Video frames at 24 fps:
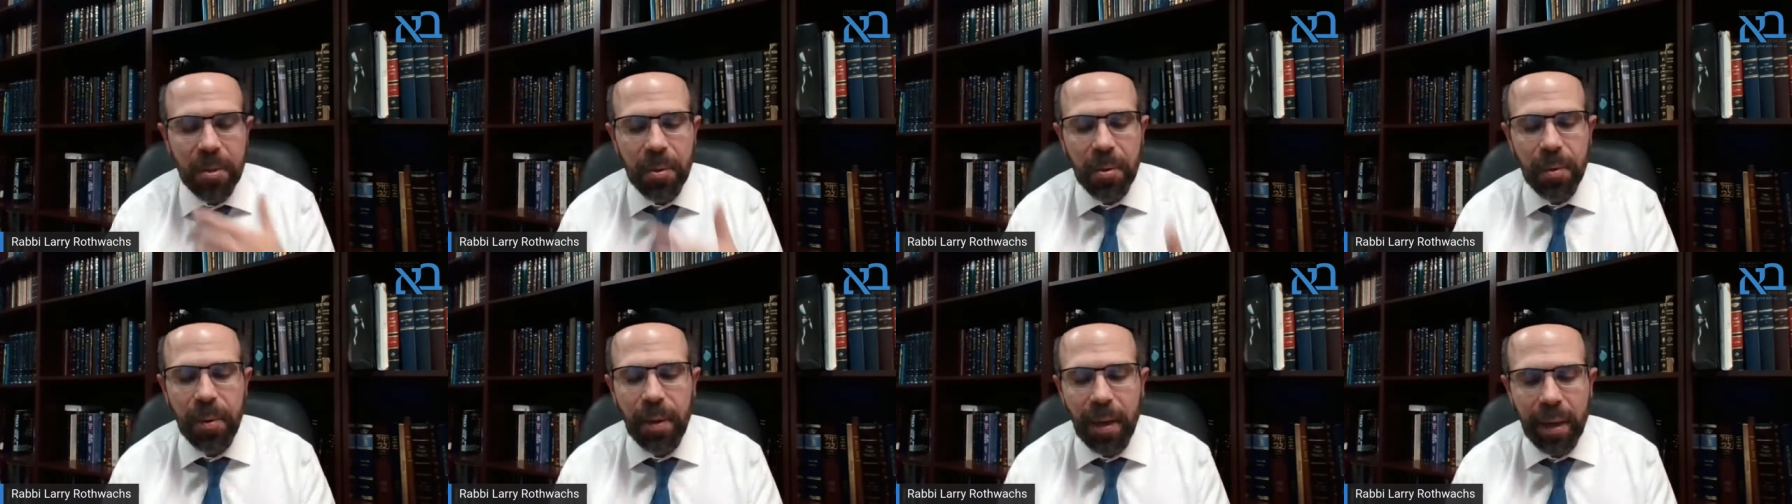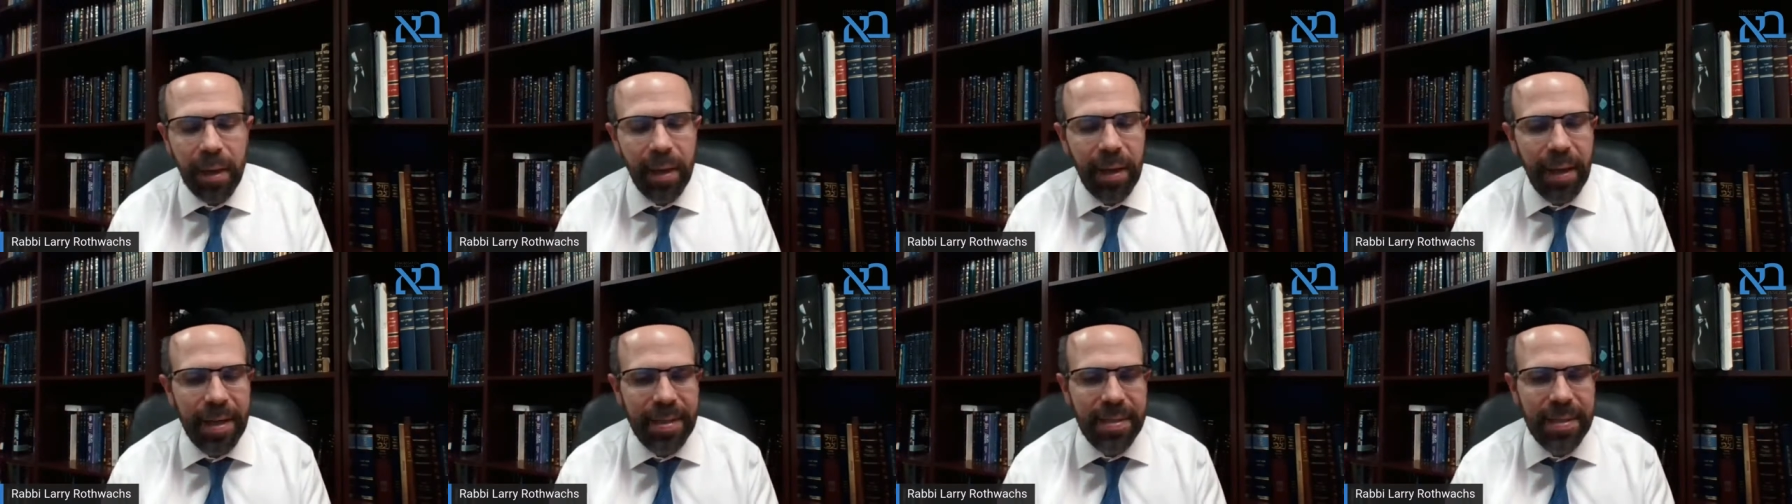through
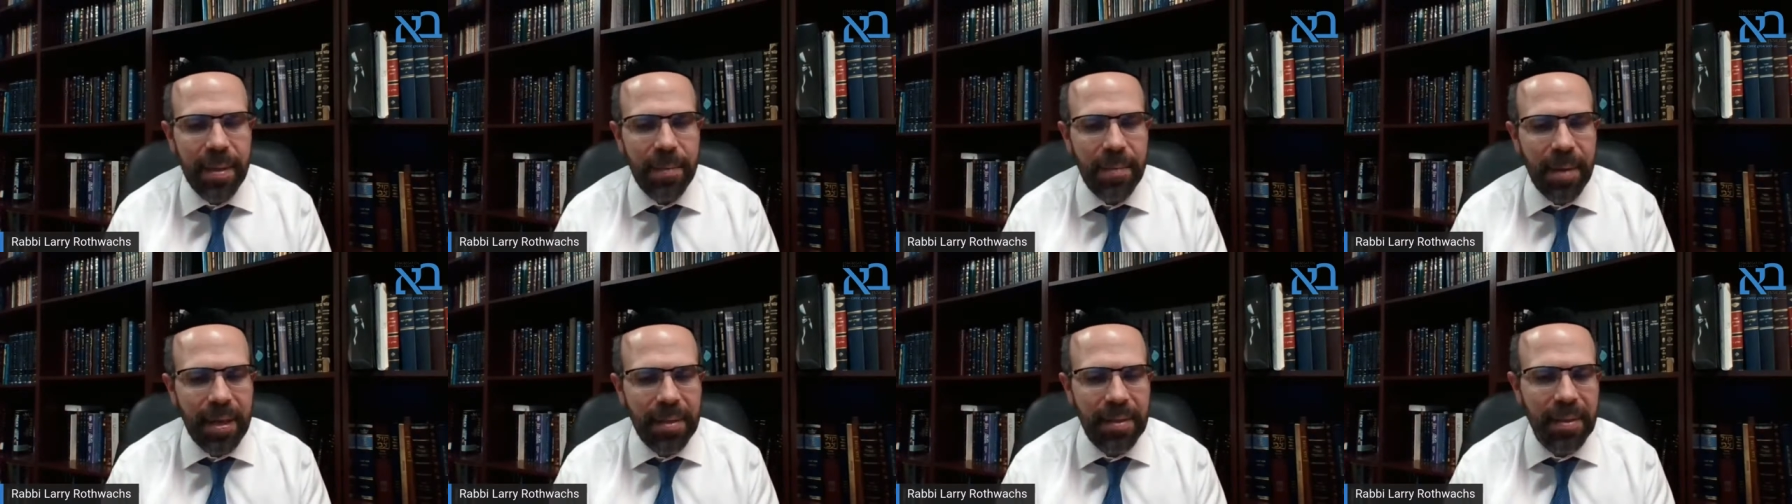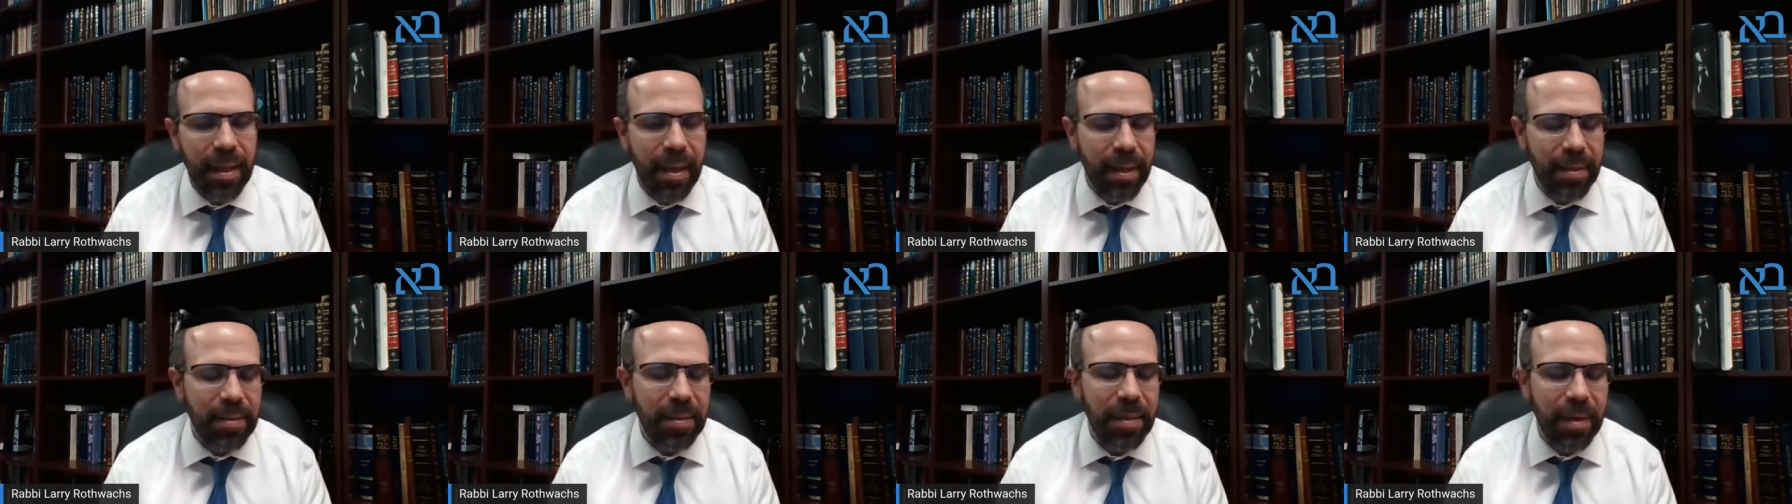
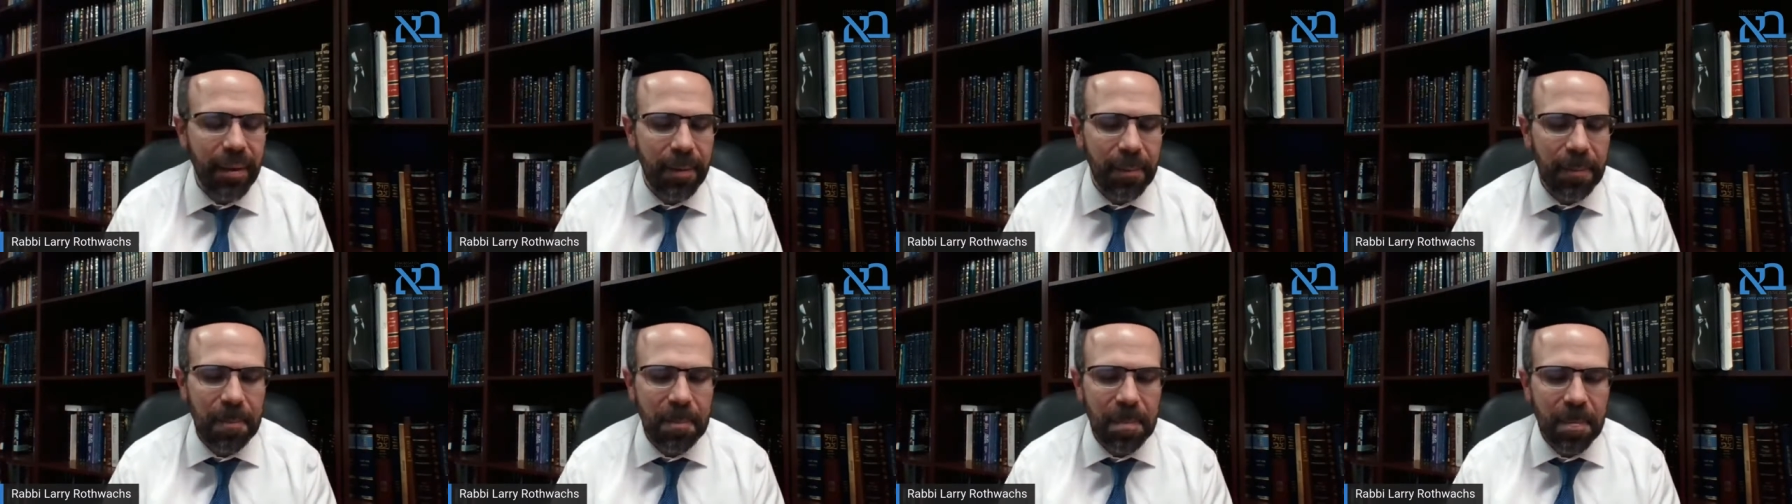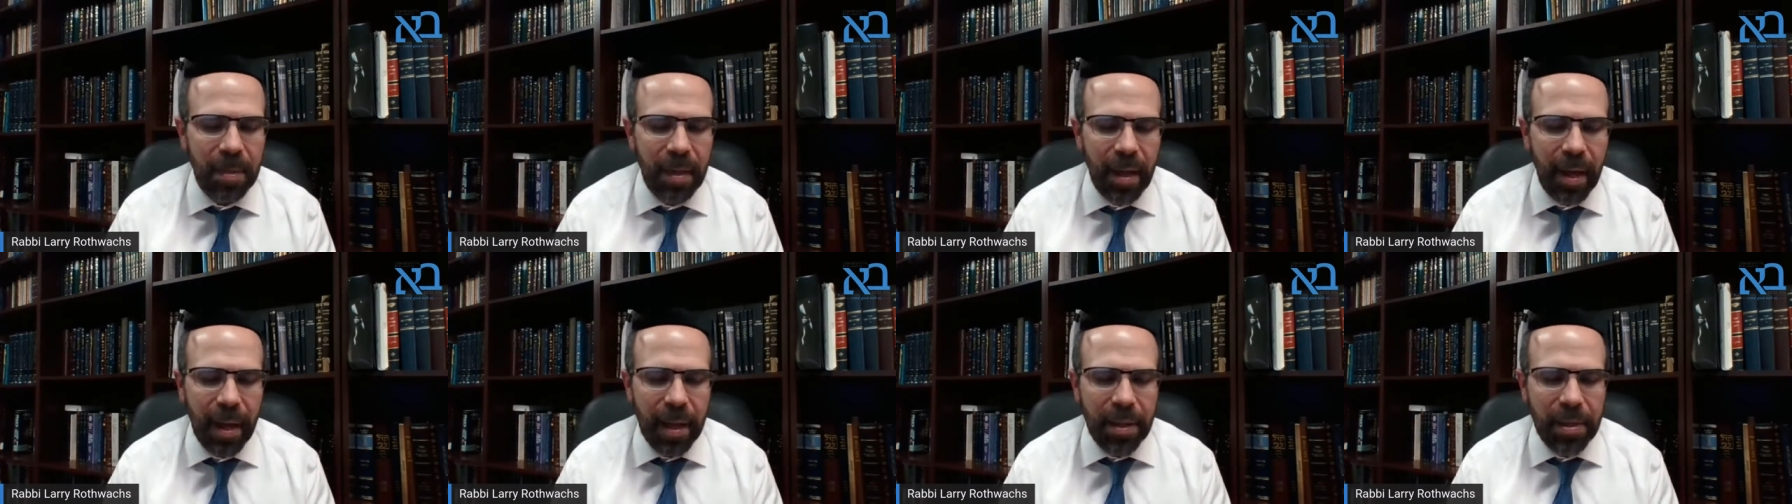SMS texting.
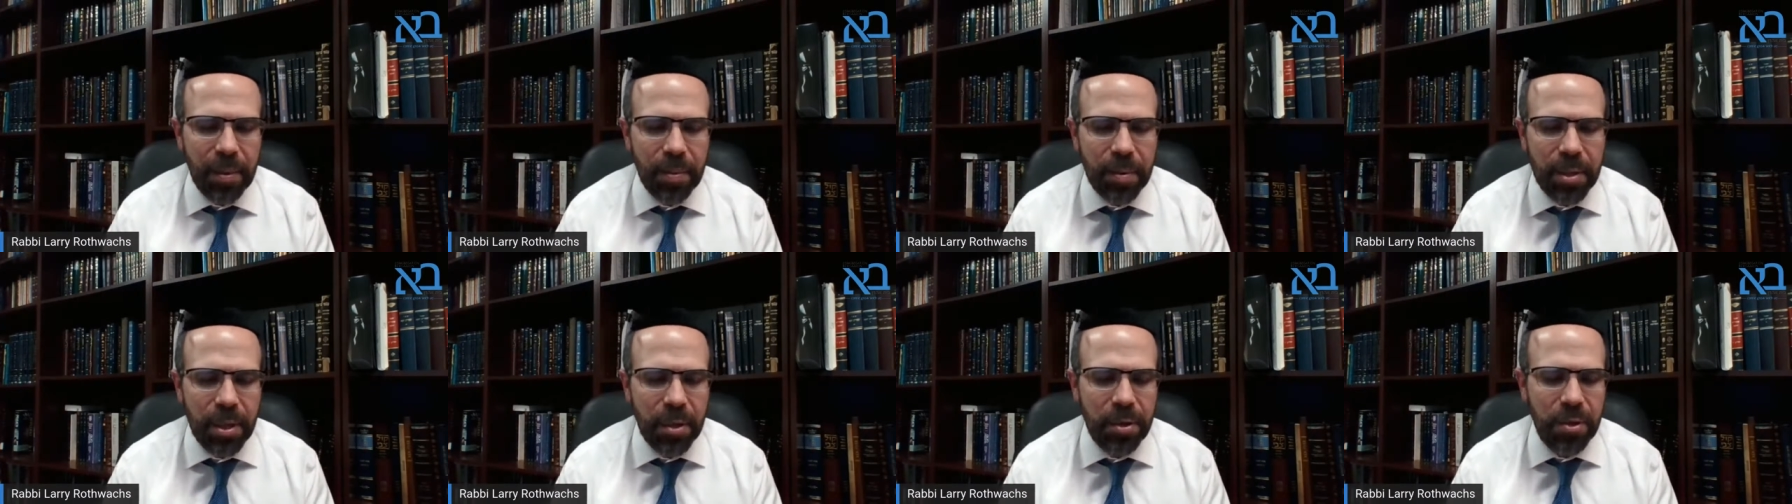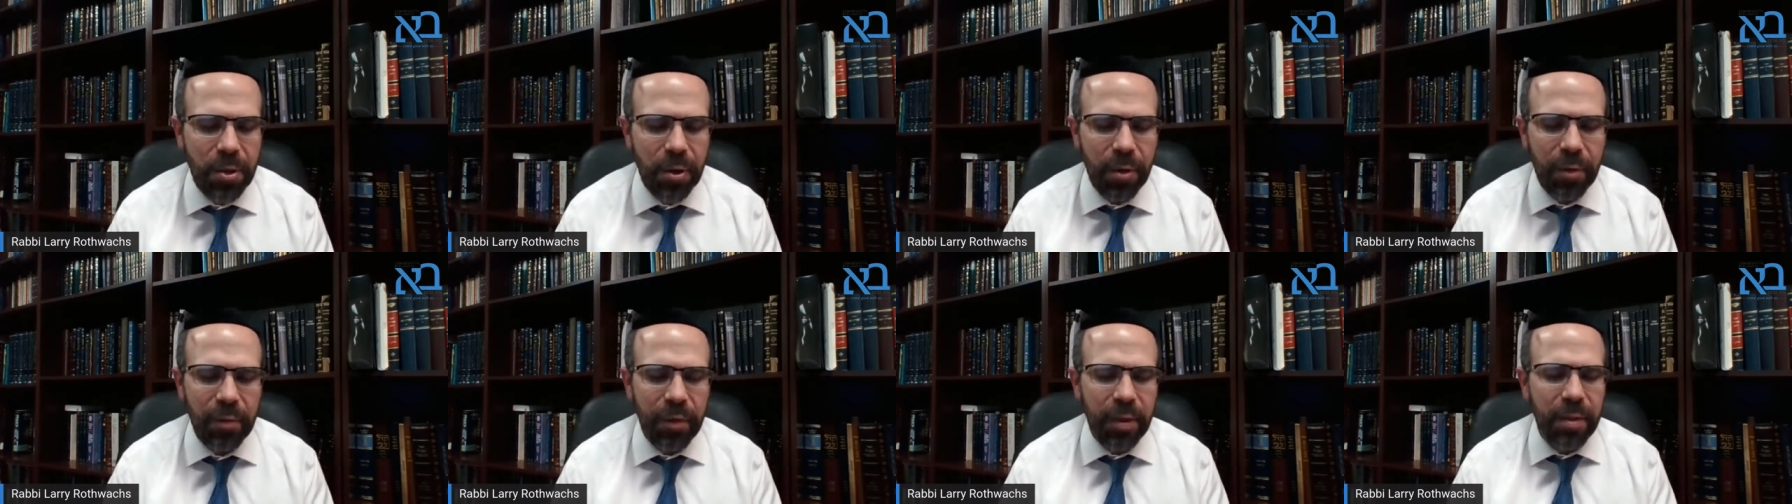And there was a
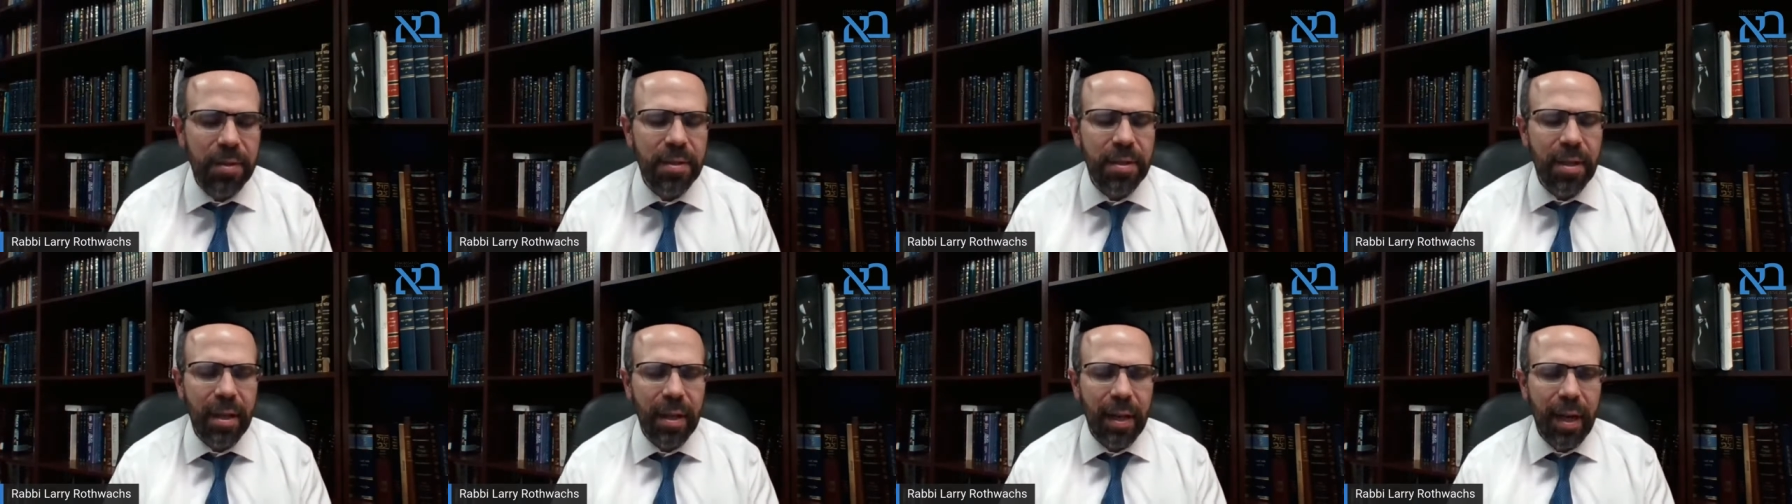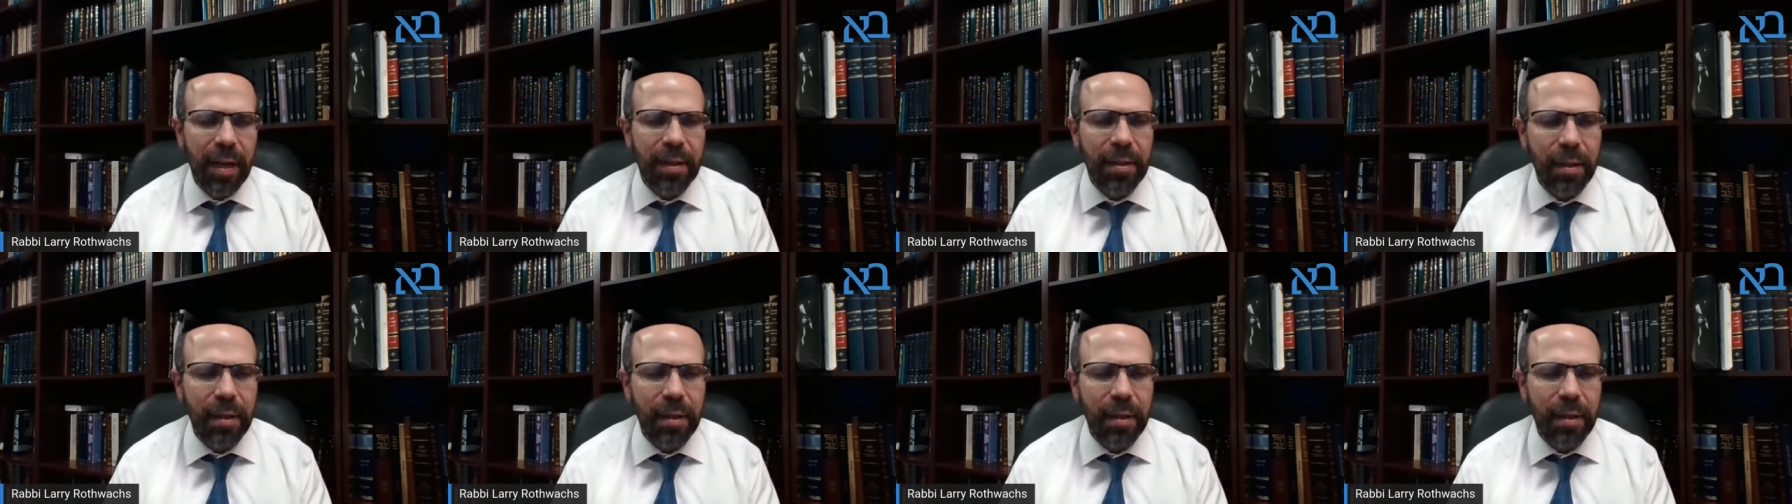service,